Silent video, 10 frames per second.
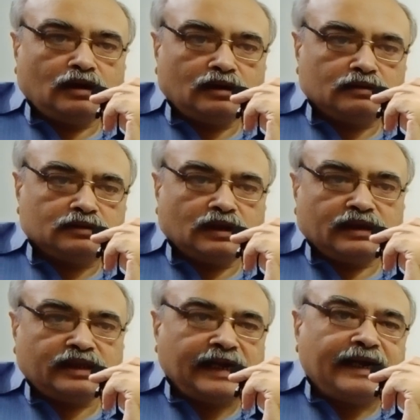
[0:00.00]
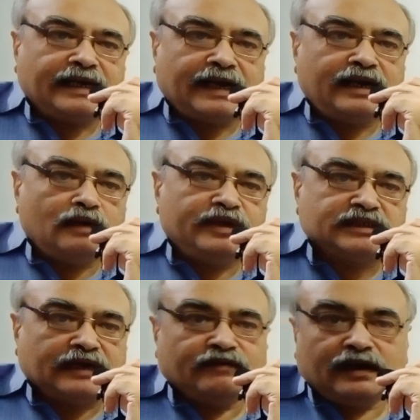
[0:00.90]
the entire team is
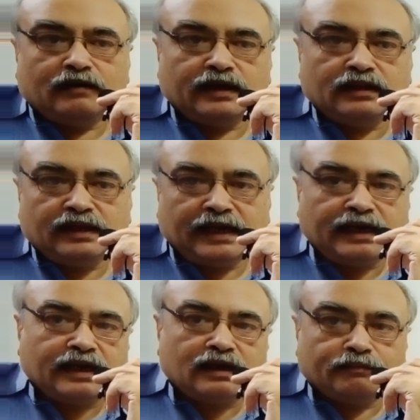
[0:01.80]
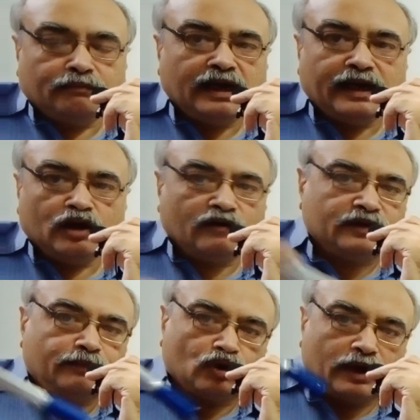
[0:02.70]
involved in the entire building of
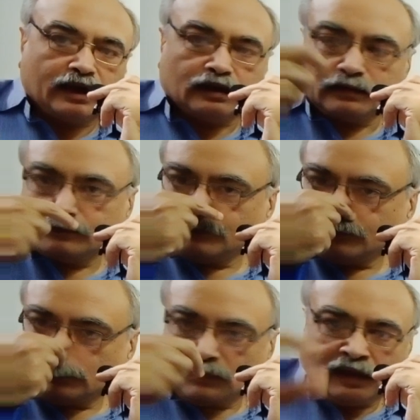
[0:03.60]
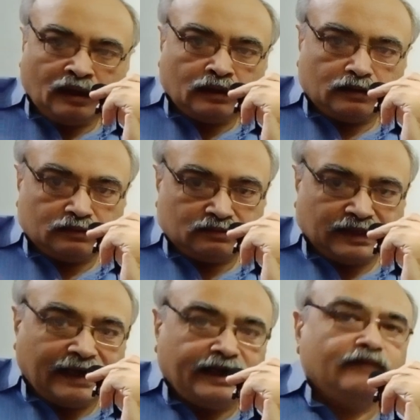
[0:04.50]
the product.
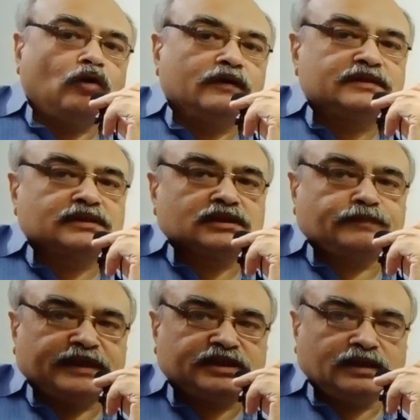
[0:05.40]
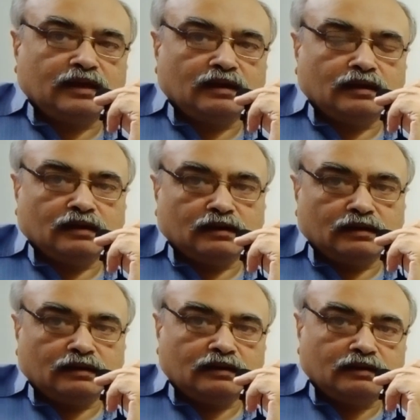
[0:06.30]
That involves
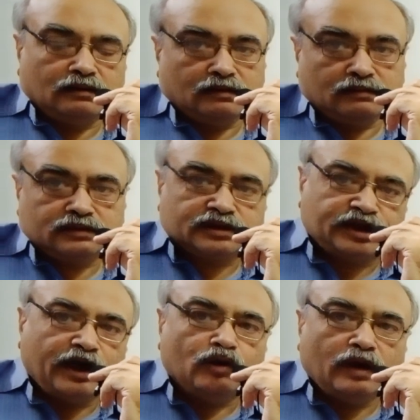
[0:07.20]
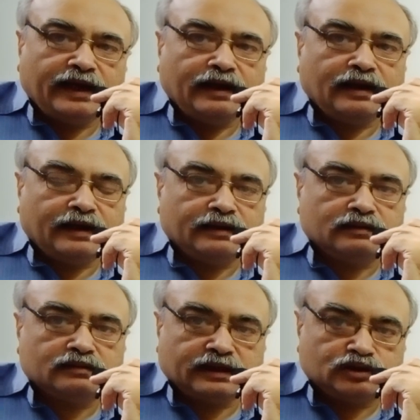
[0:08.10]
special scheduling
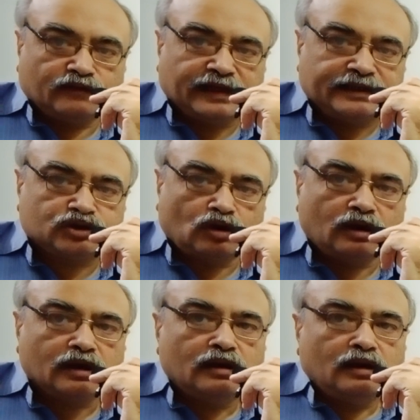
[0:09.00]
and things of that sort.